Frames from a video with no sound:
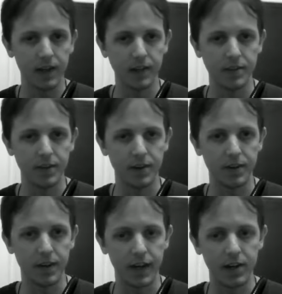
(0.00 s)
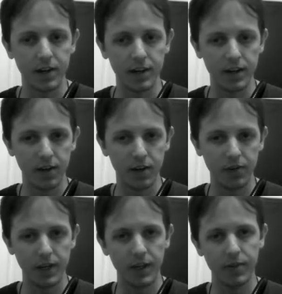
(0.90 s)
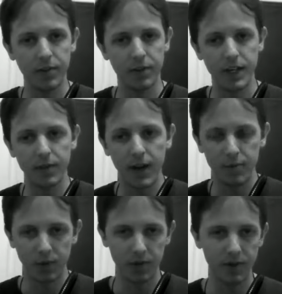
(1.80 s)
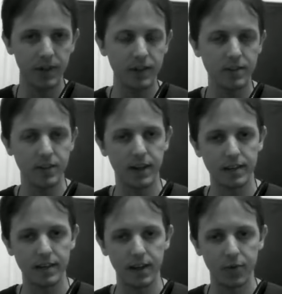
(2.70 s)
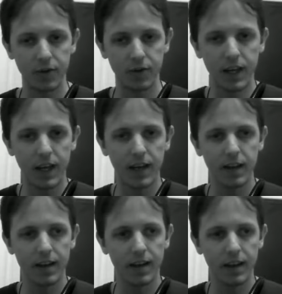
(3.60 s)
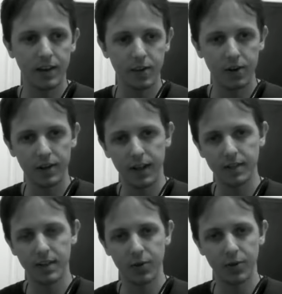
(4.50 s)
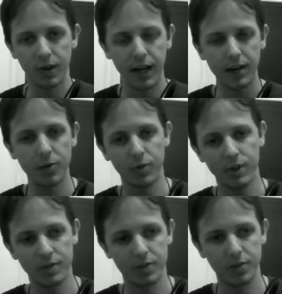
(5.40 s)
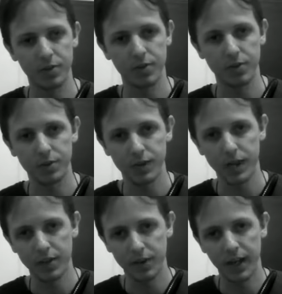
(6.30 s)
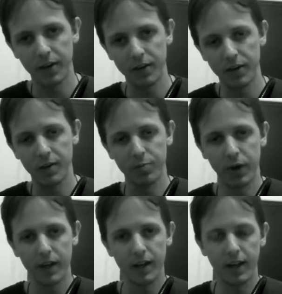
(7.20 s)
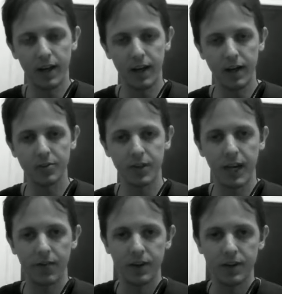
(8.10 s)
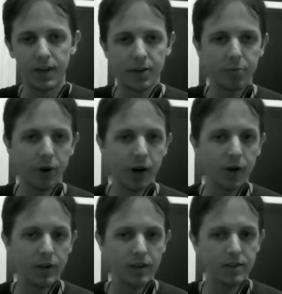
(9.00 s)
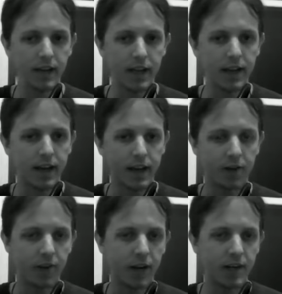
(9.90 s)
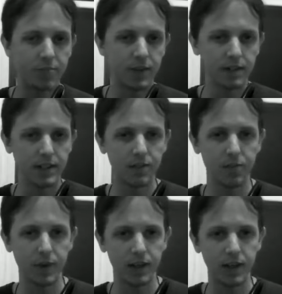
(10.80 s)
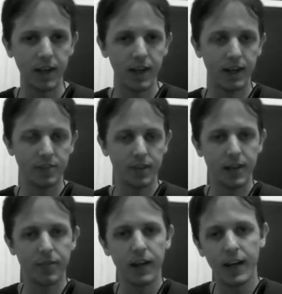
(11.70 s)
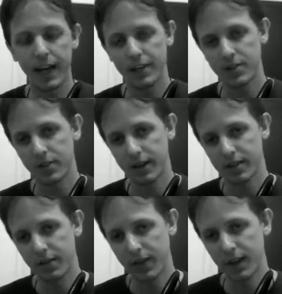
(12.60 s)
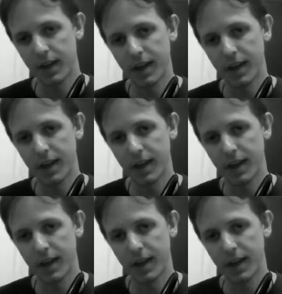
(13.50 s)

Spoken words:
I could, if you come at me with this and I say, well, internally I say, well, I don't want to let you down, but right. I also have these other priorities that higher management has given me. So that might add stress to me.